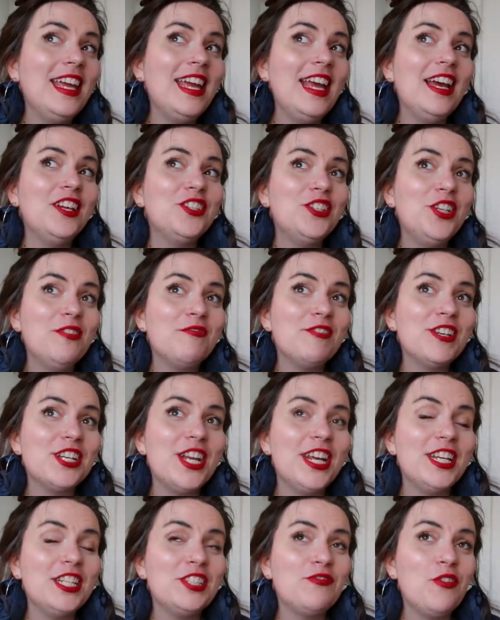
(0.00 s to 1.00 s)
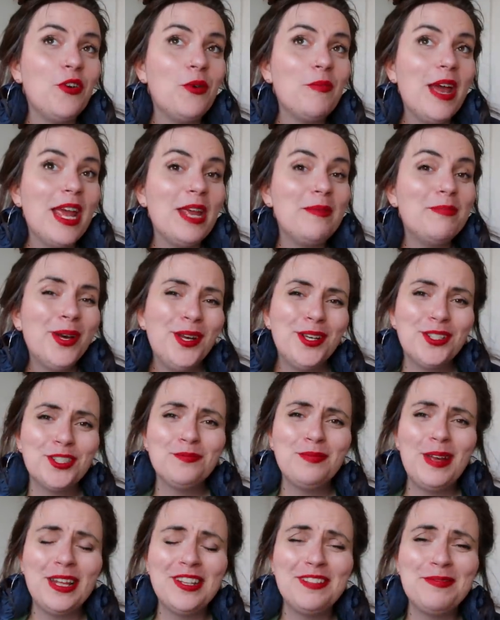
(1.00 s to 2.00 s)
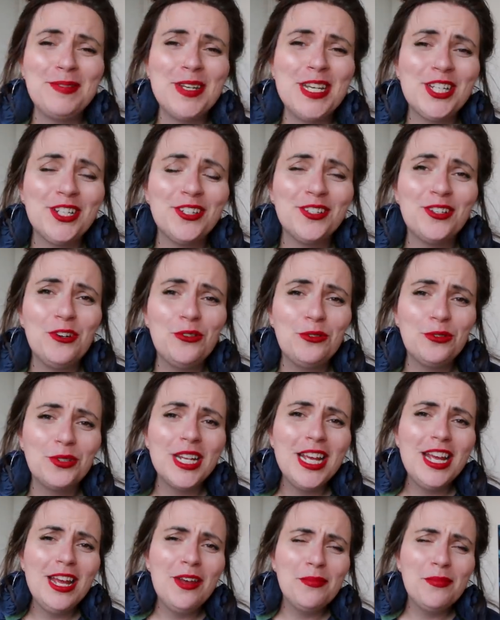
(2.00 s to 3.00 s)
It actually originates from a Persian mathematician called